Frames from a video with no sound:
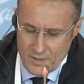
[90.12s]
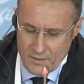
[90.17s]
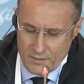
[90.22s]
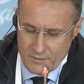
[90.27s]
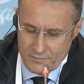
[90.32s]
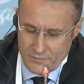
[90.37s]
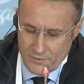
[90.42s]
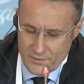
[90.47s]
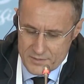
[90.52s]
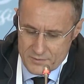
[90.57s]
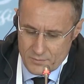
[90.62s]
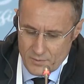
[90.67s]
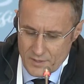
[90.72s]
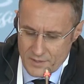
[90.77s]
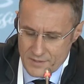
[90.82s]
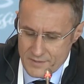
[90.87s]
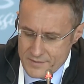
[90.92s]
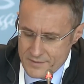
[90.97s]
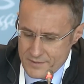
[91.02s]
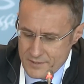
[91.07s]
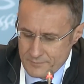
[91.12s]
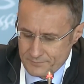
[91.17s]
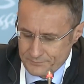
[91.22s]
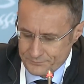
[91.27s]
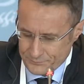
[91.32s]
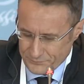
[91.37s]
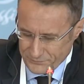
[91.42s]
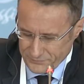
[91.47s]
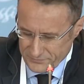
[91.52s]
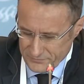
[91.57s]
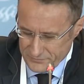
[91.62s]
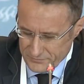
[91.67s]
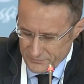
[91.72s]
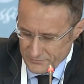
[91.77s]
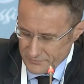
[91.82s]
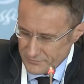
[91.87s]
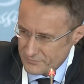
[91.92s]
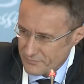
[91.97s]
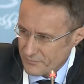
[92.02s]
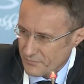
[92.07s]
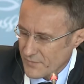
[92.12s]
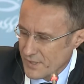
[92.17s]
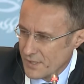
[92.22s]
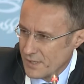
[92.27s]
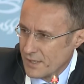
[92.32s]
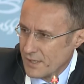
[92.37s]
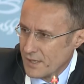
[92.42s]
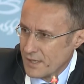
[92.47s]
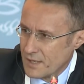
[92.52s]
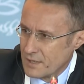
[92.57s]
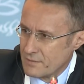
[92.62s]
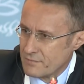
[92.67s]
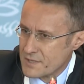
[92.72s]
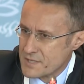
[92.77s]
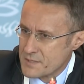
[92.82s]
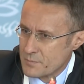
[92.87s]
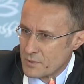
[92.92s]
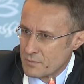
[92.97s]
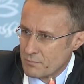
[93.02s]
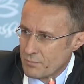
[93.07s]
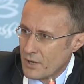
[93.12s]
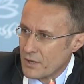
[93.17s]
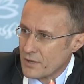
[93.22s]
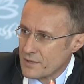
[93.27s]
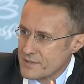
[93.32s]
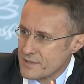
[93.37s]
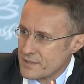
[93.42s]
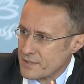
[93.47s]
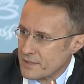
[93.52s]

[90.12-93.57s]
investment policy that government puts into place